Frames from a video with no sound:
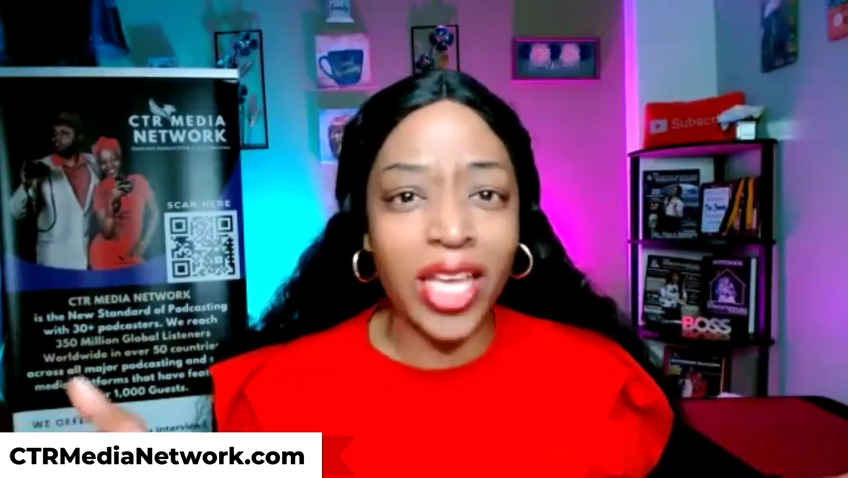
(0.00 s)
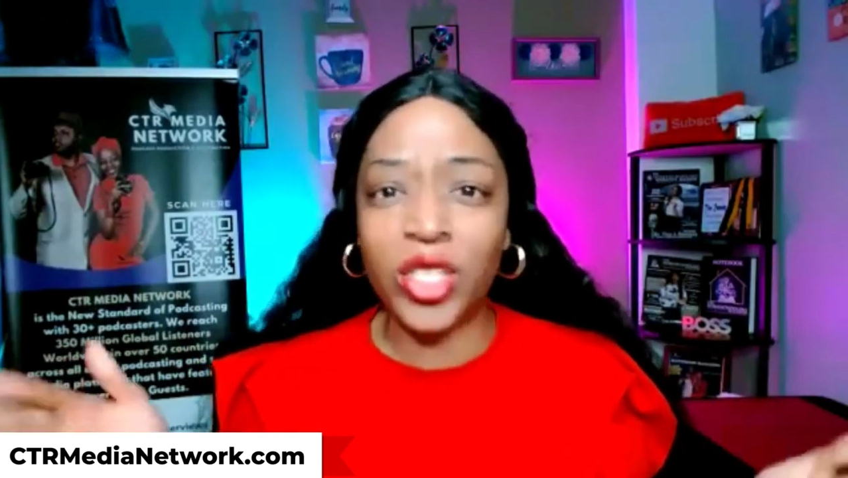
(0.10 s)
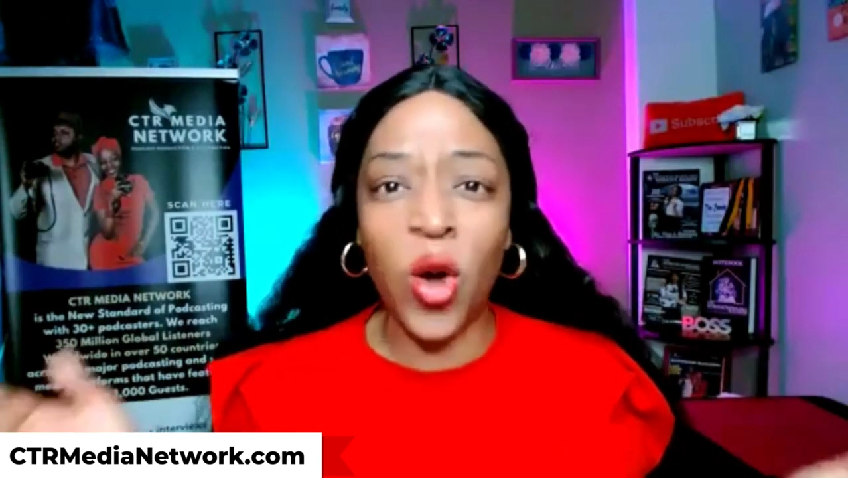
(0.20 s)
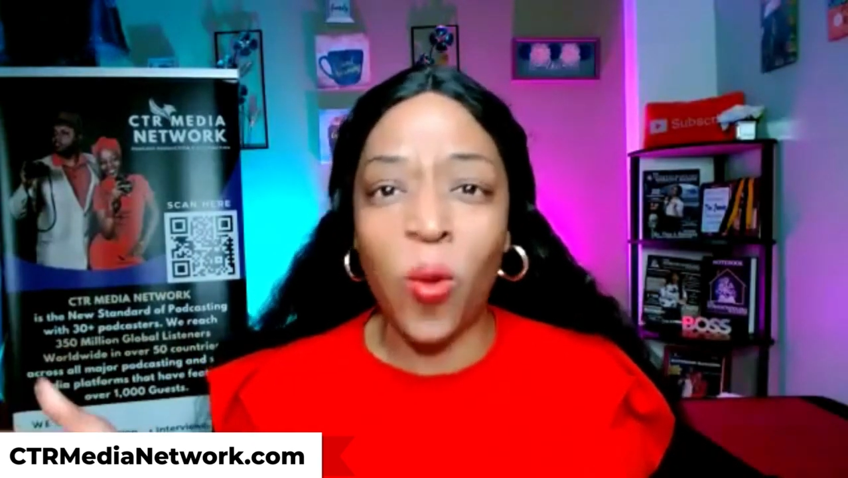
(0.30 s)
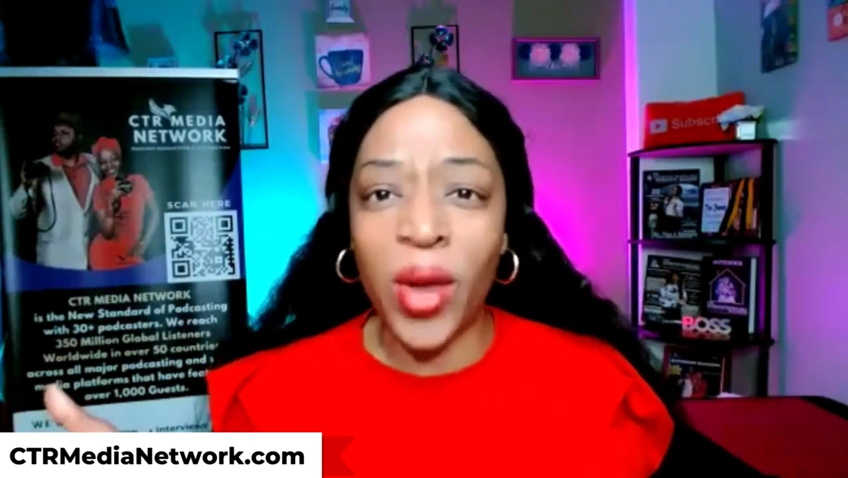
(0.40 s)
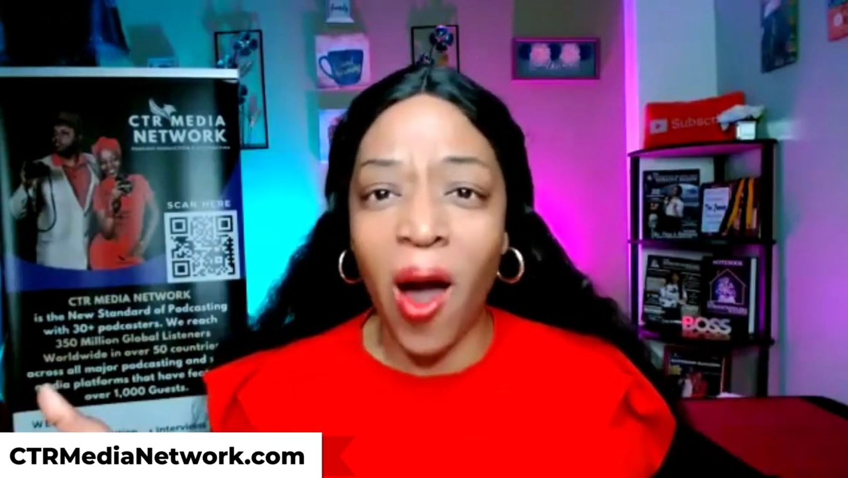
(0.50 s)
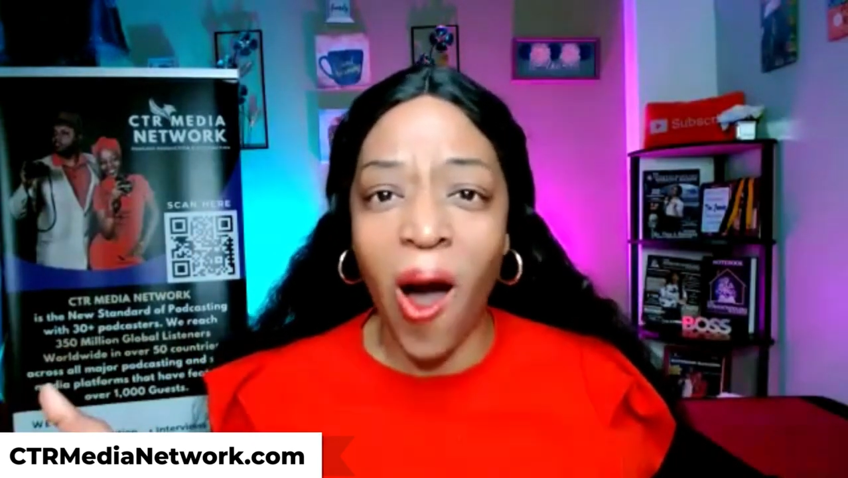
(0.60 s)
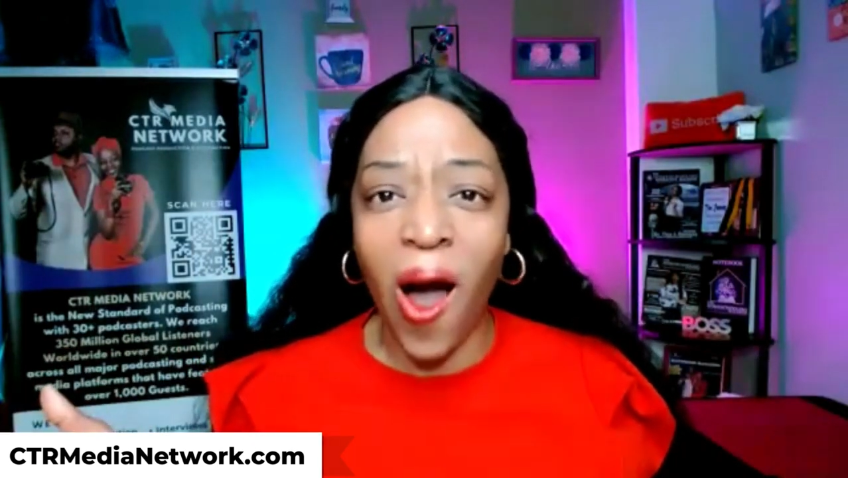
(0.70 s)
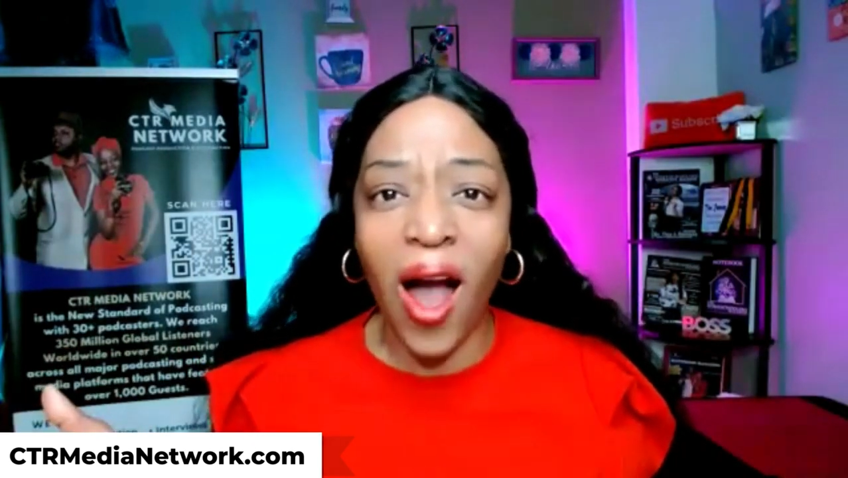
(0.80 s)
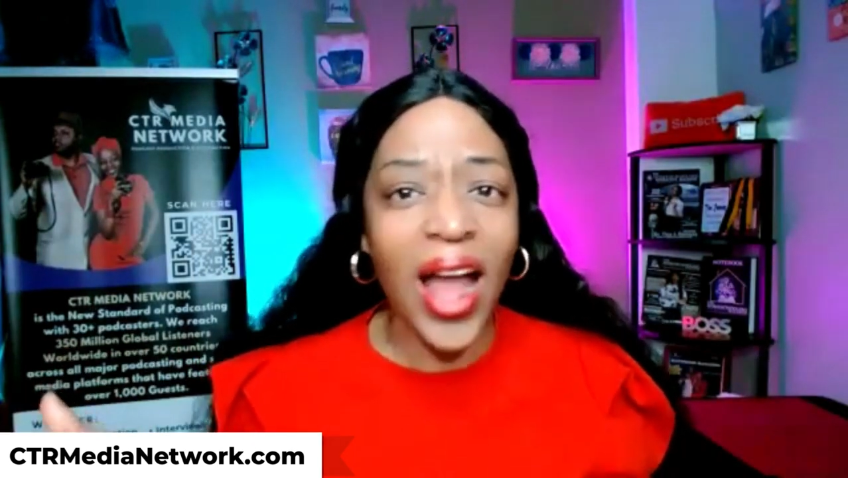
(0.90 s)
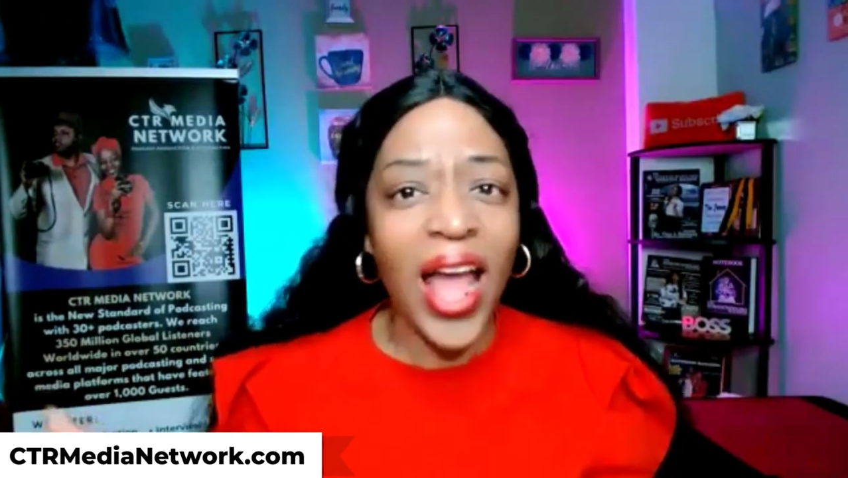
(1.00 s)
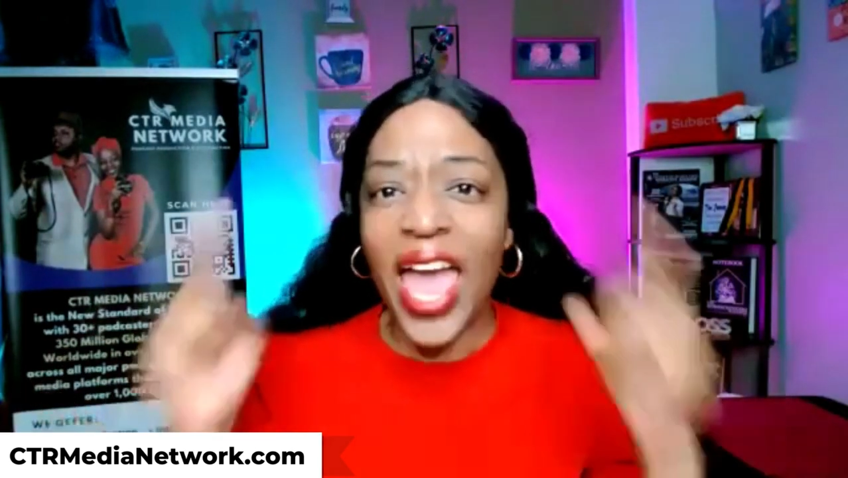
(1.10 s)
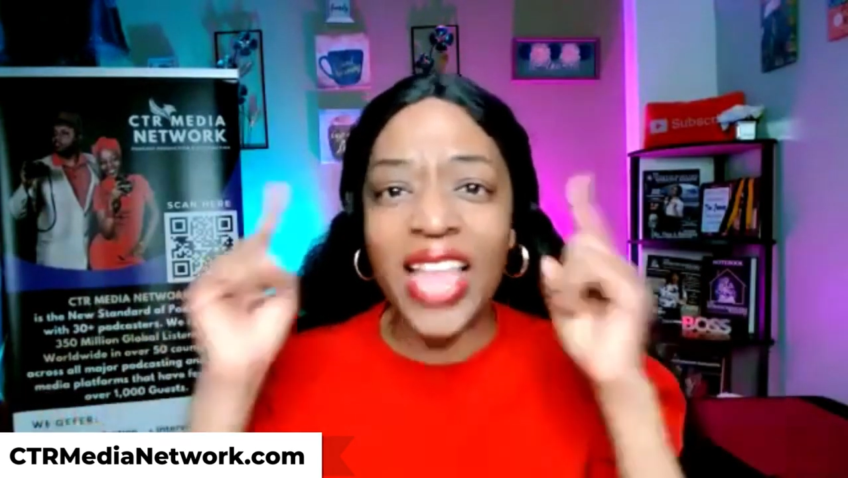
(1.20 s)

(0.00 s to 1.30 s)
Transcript: is who we are,